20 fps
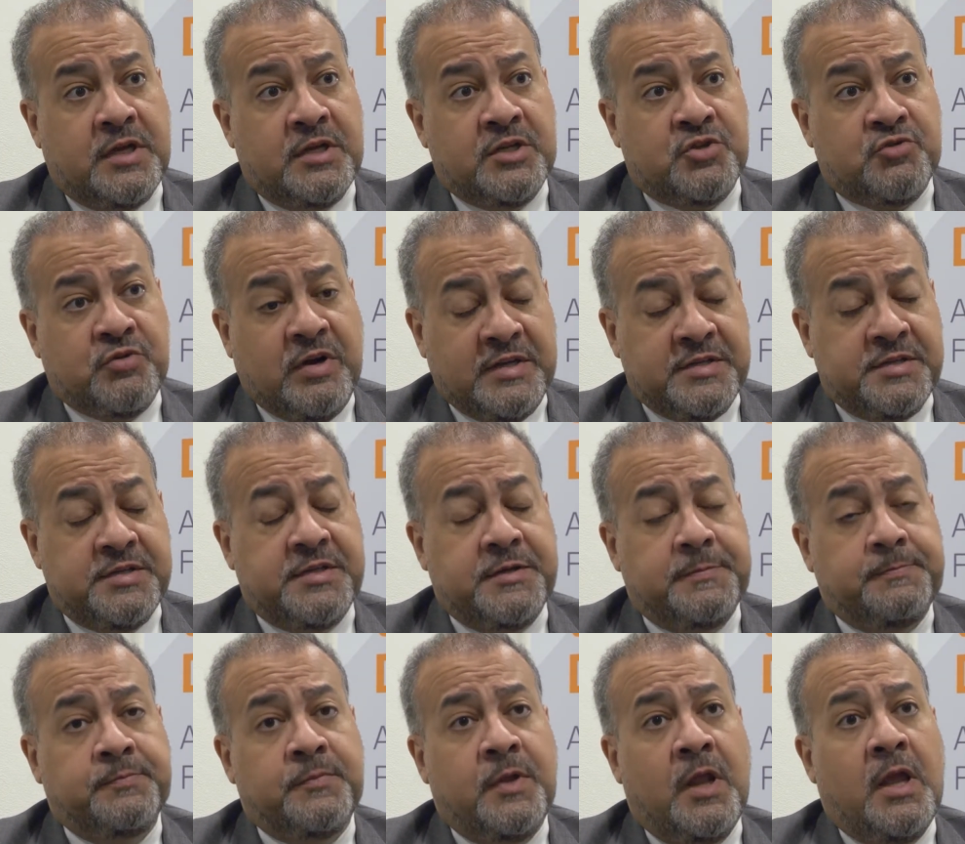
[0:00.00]
stressed
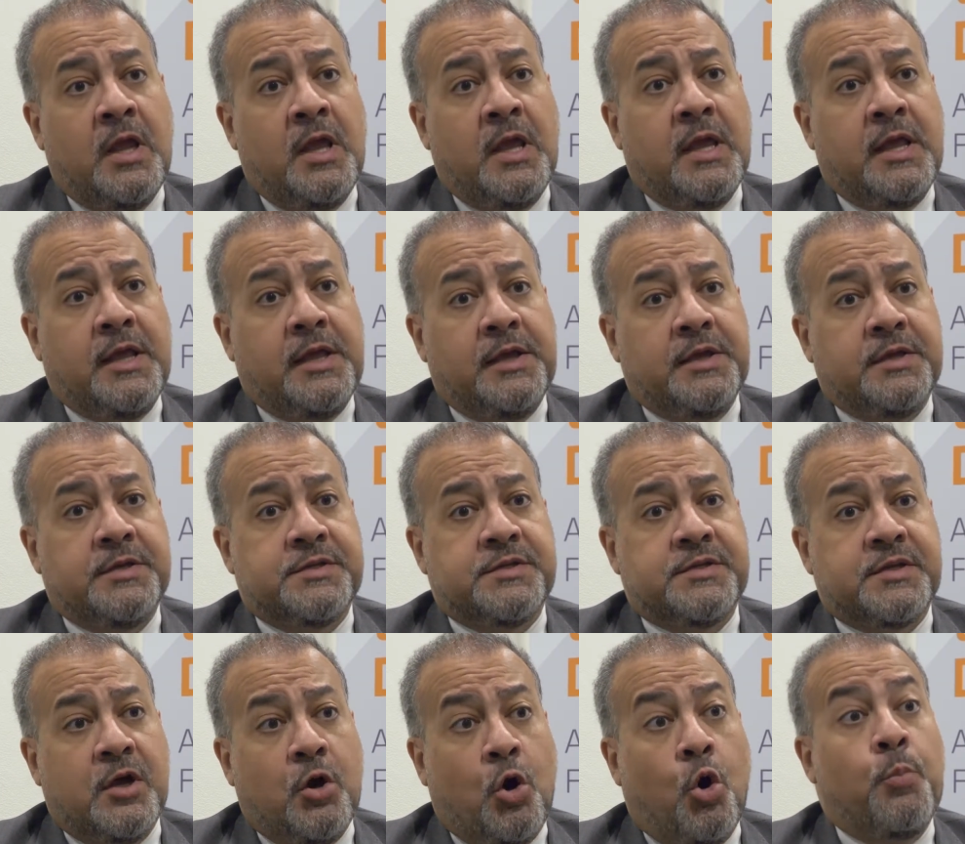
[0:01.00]

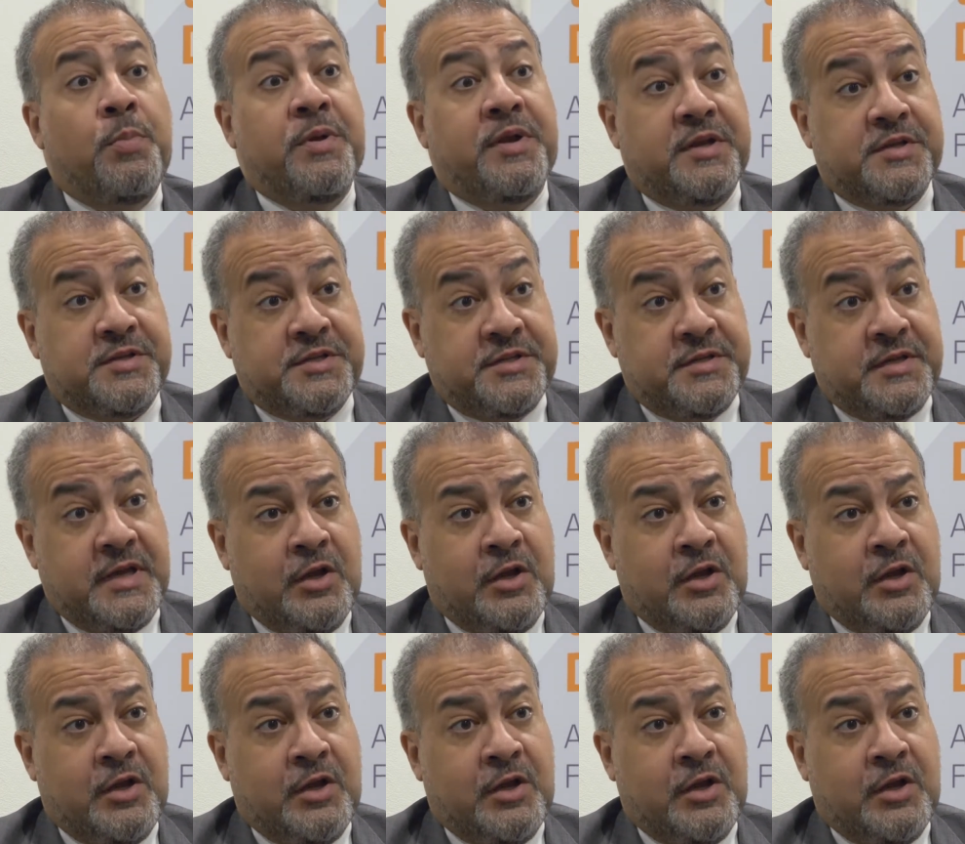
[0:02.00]
is openness.